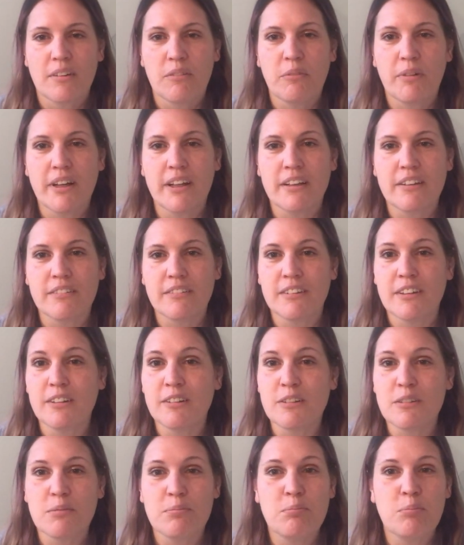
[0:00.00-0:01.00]
Well,
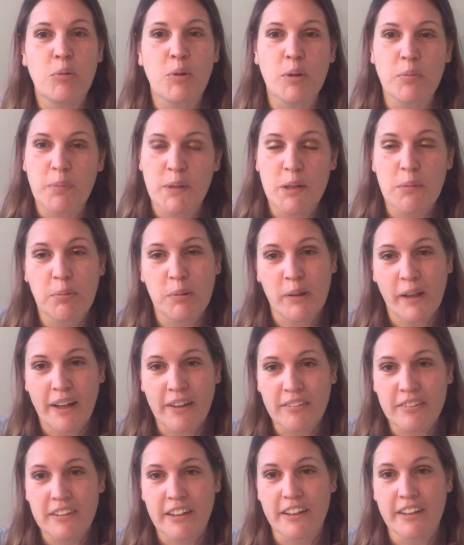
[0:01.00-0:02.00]
there's more people
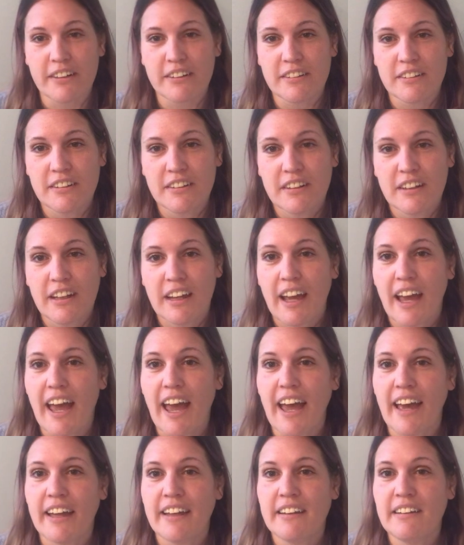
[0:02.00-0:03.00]
out there,
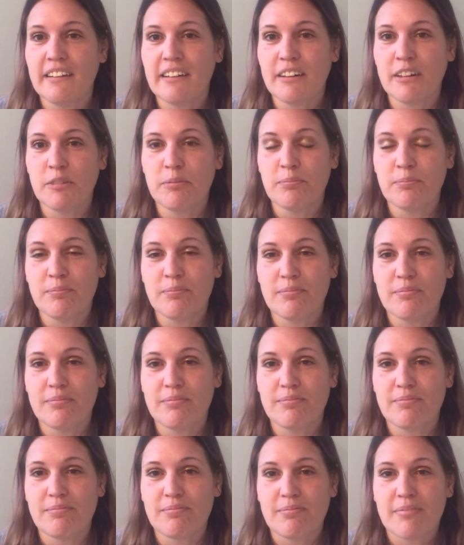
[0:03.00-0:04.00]
and um,
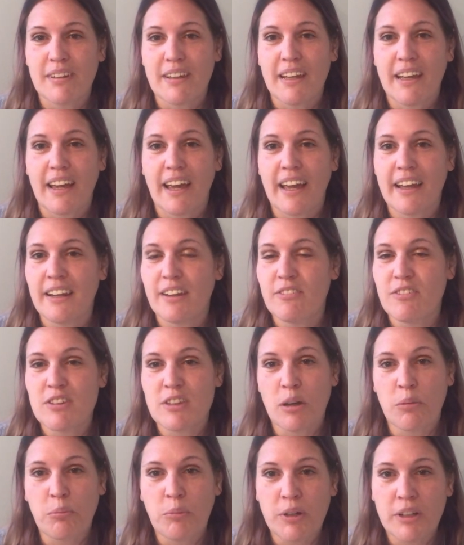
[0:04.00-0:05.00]
and if
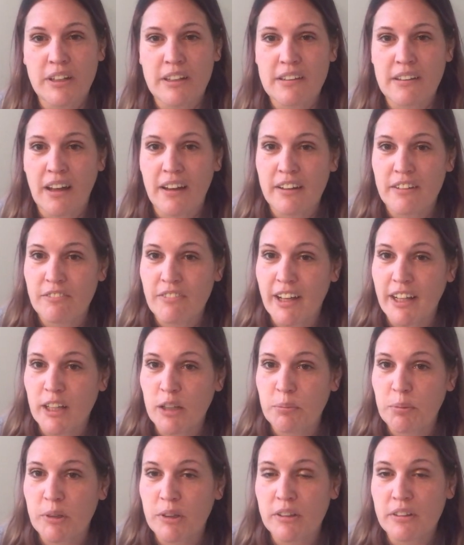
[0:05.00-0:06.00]
someone is
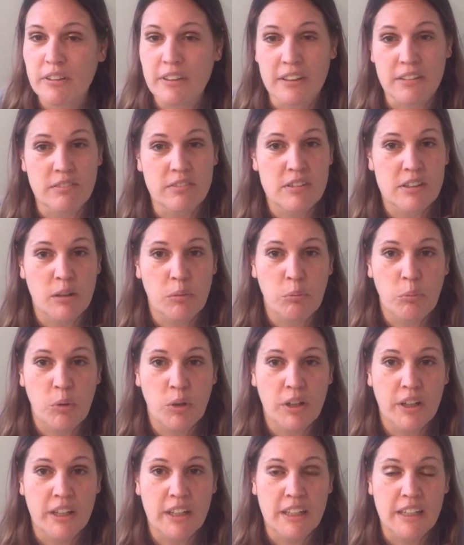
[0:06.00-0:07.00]
unavailable, if
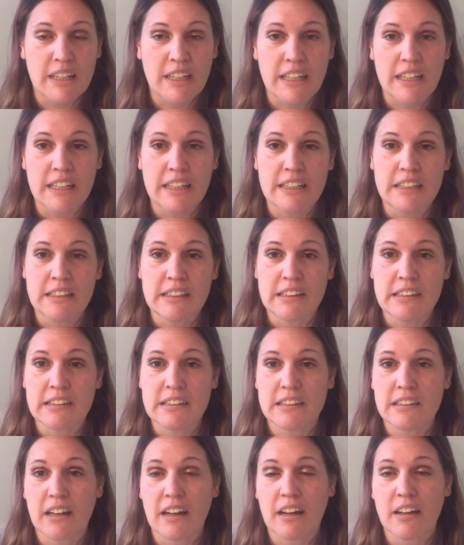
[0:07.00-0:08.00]
someone
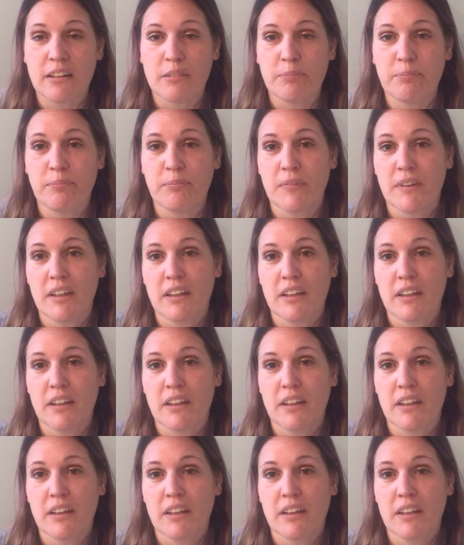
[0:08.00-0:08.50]
is um,